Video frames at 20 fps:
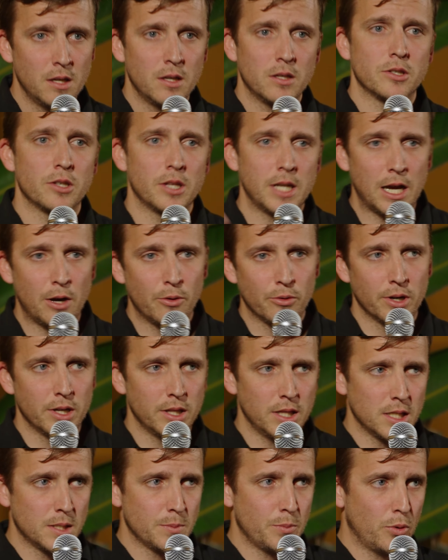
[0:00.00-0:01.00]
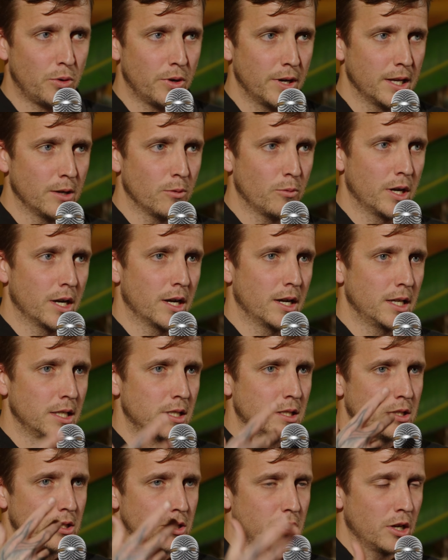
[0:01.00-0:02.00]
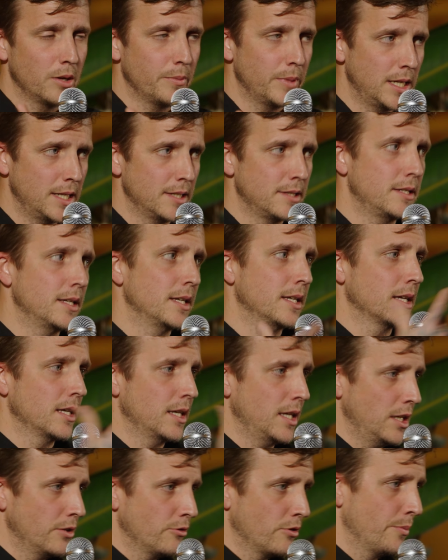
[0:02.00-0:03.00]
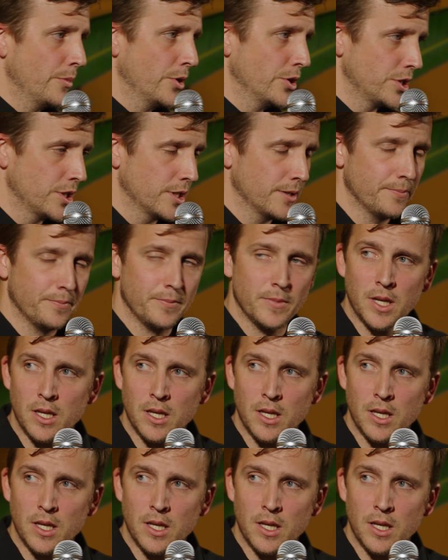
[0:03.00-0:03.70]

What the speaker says: So now we're at this point where it's deterministic in Remotion.